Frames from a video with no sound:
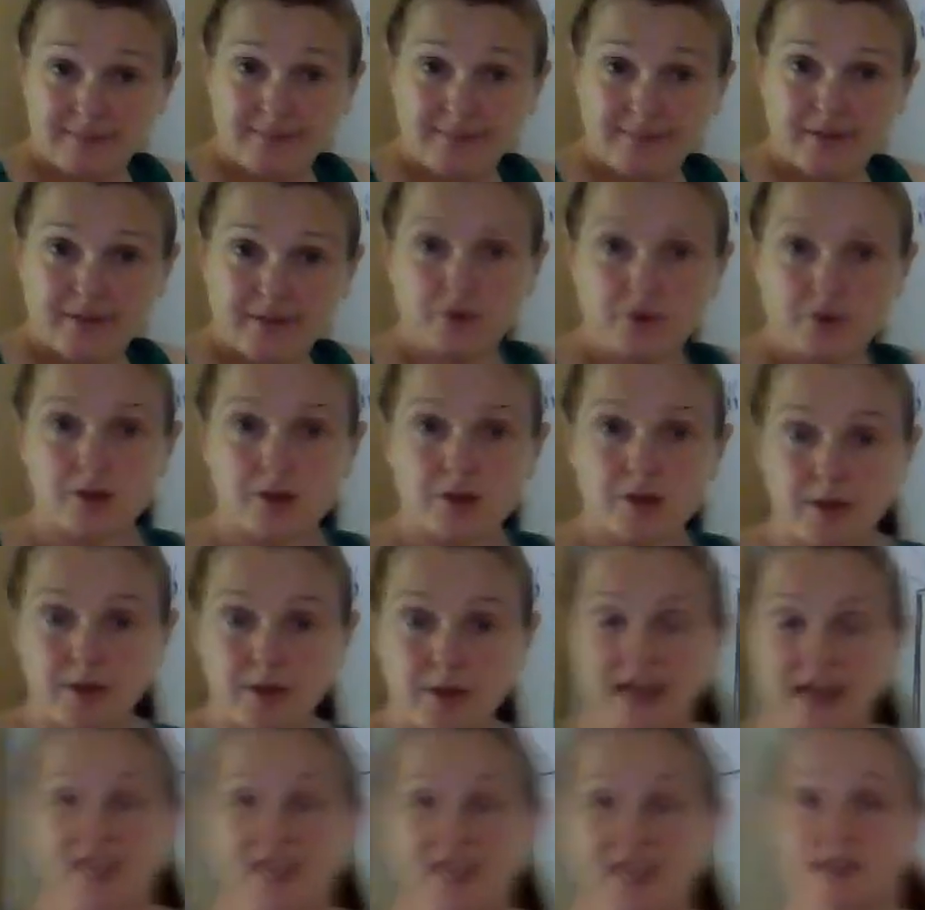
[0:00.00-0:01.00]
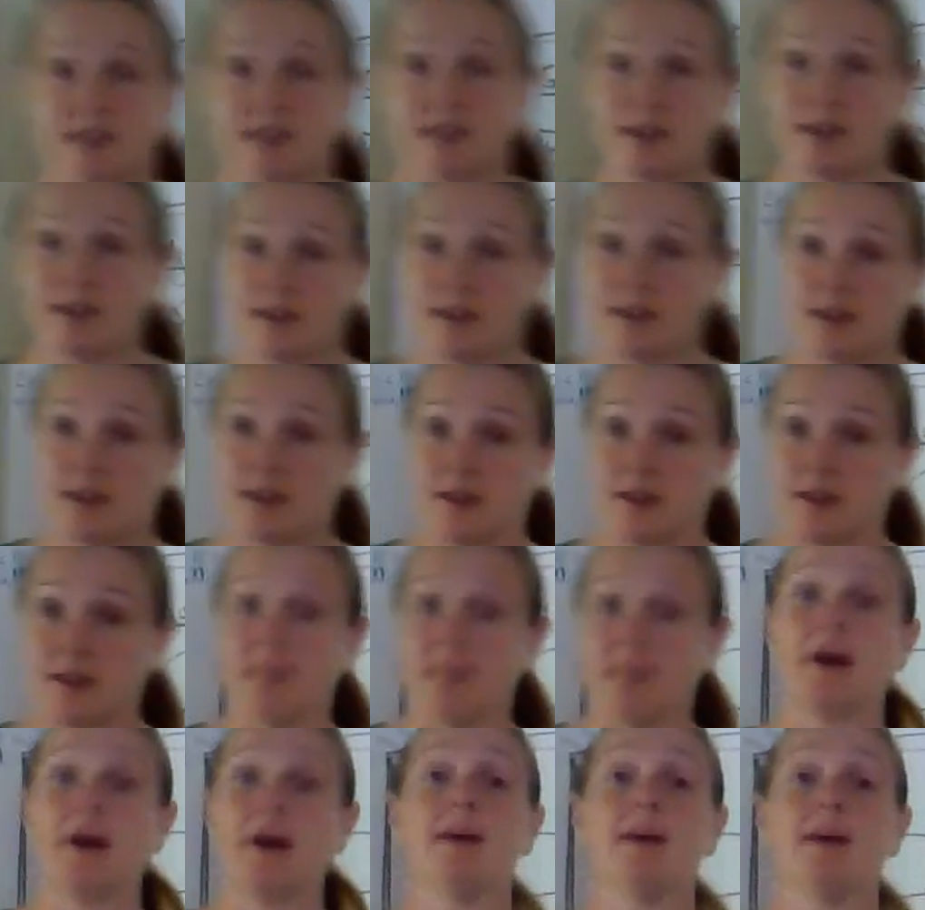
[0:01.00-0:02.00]
Of course, we like to
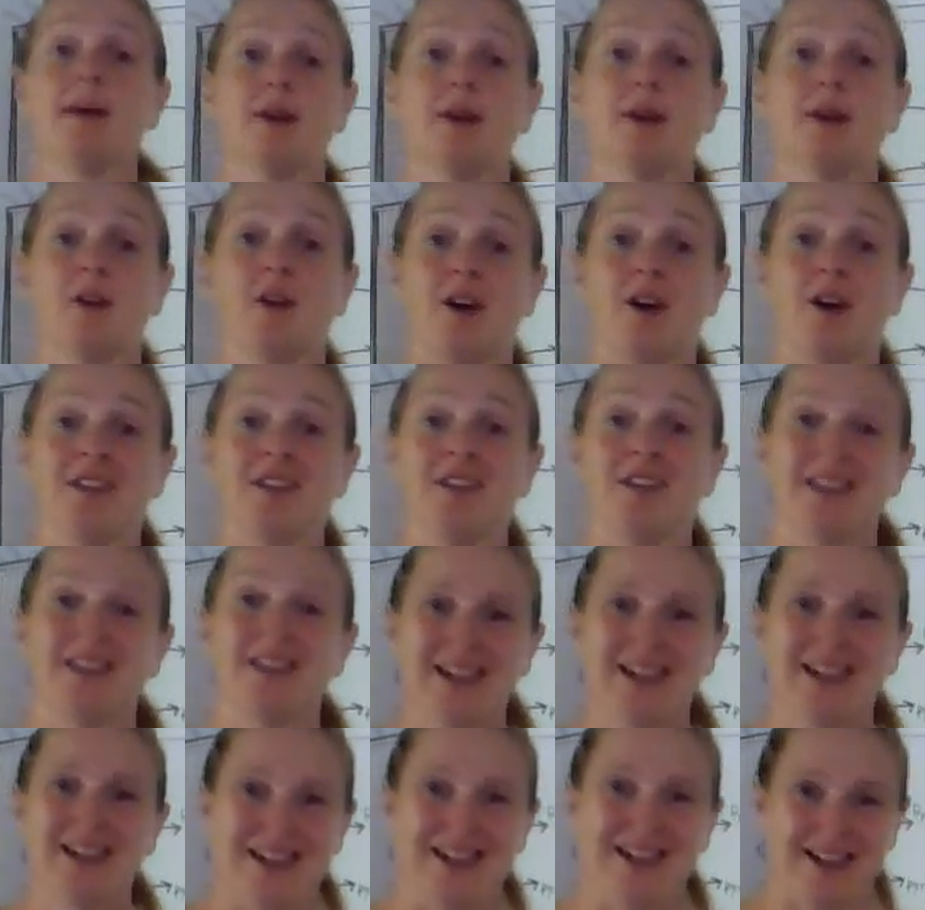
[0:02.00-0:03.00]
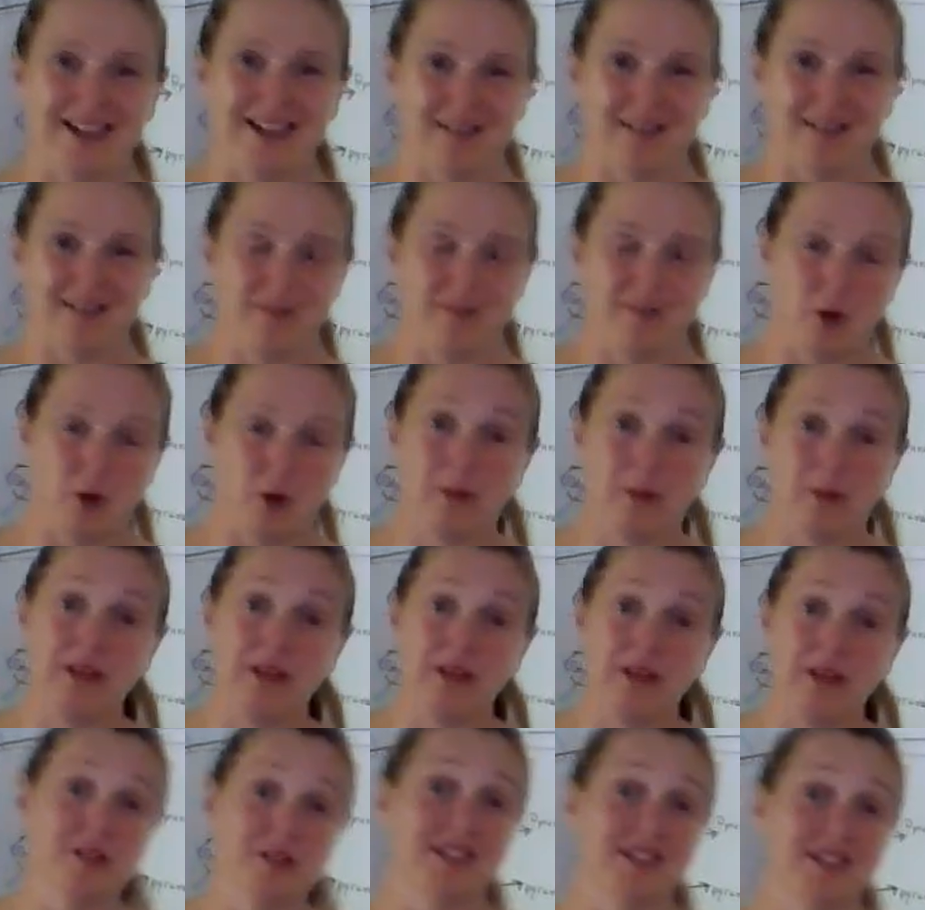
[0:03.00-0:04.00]
imbibe alcohol, or we
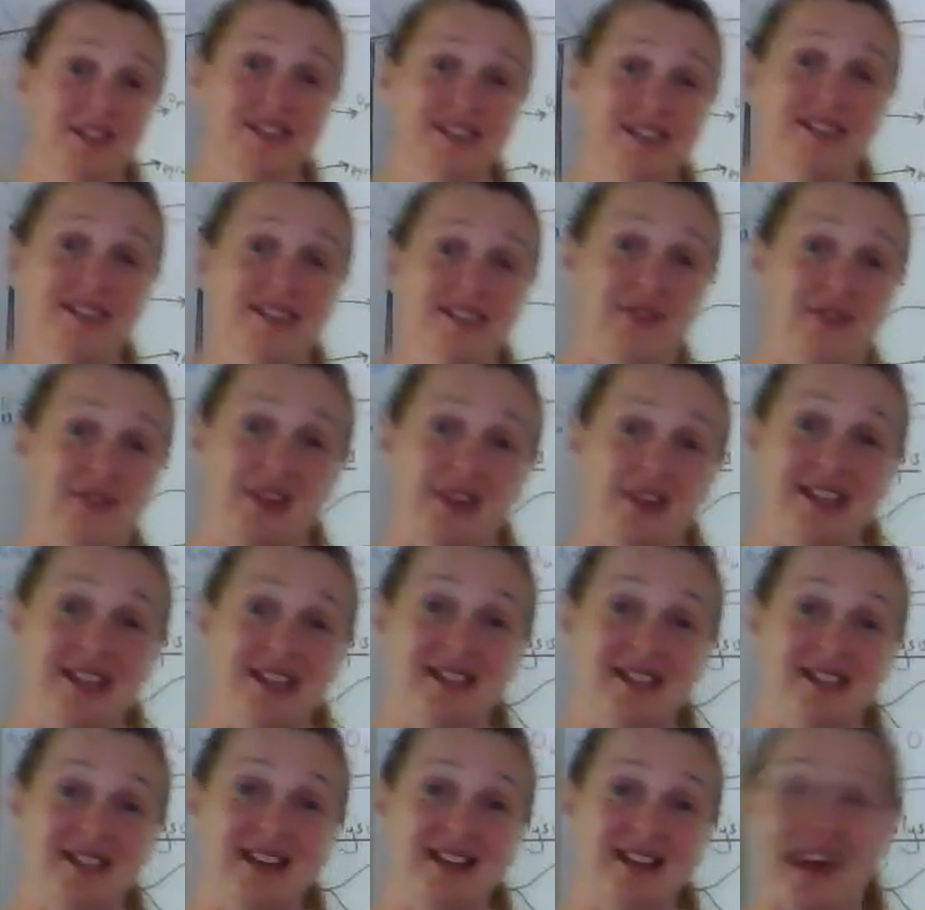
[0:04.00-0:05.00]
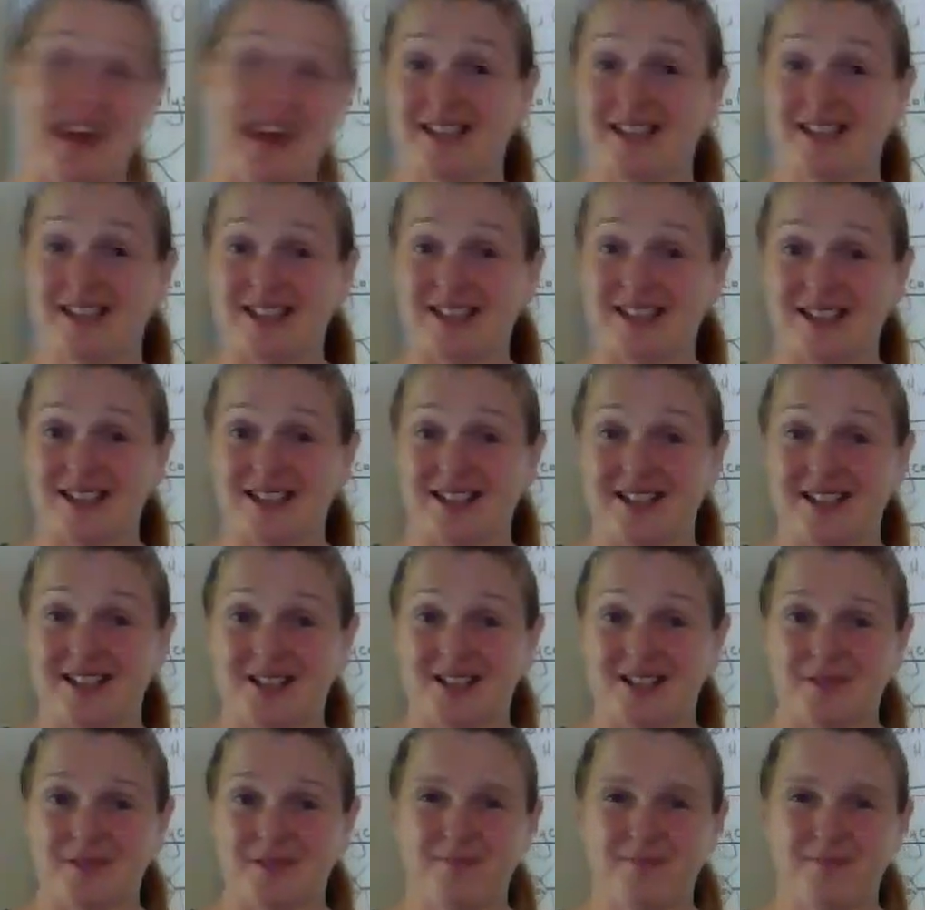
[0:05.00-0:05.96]
use it for things like hand sanitizer.